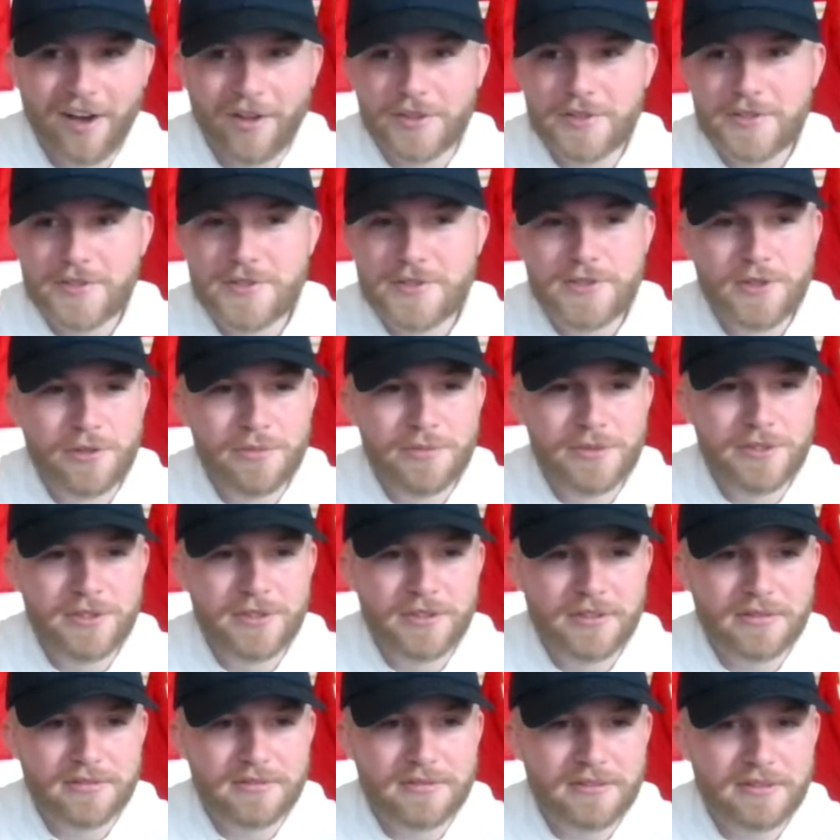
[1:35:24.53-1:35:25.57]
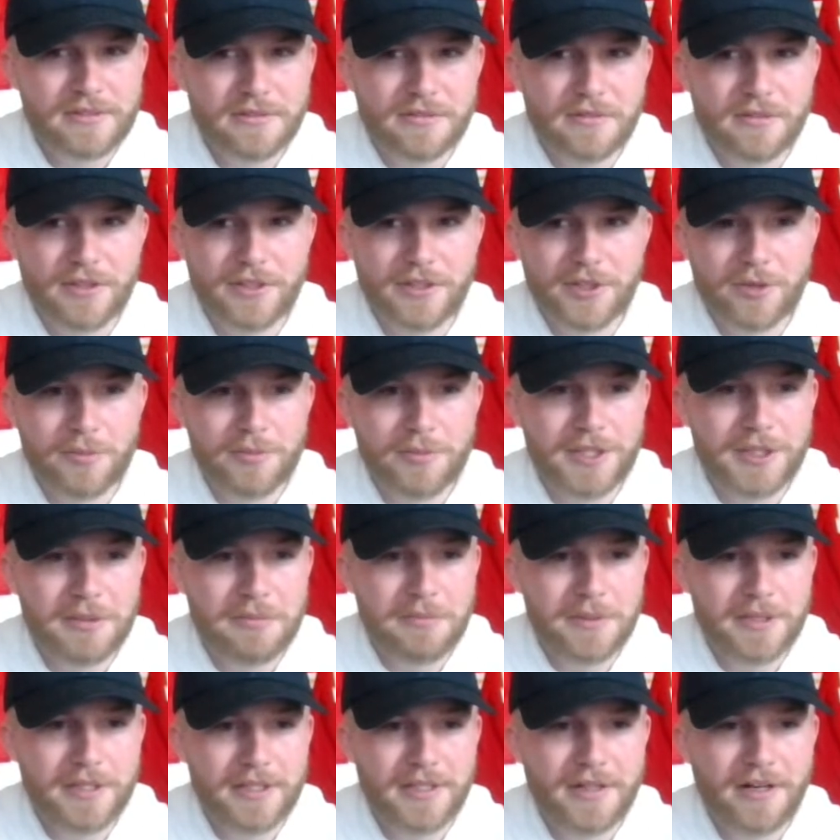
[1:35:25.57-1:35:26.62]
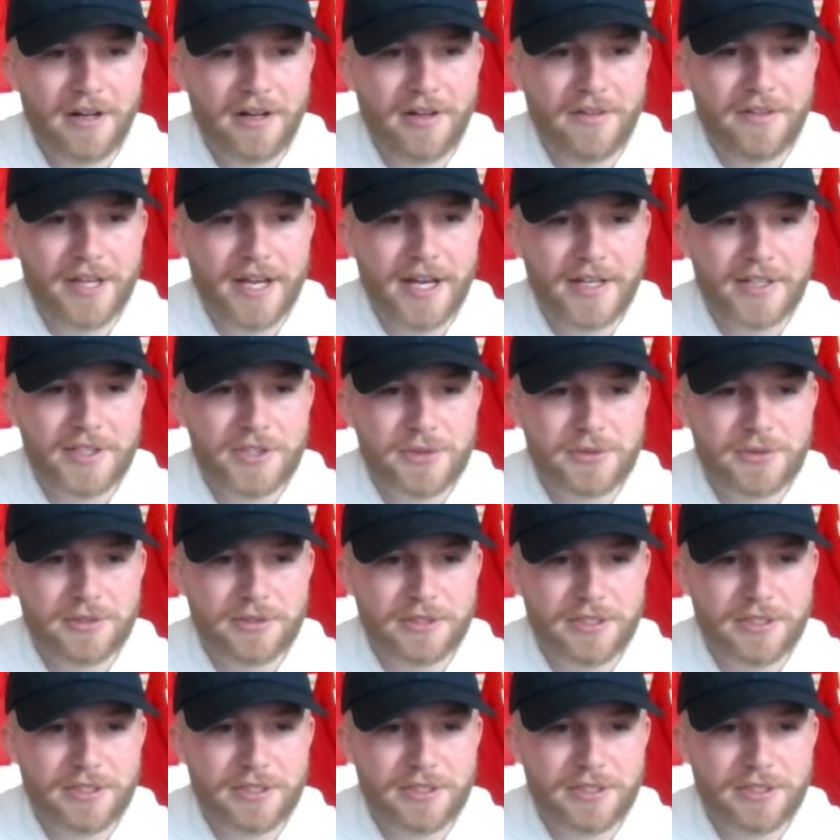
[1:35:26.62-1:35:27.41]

On the Zoom, you a little bit, but on the actual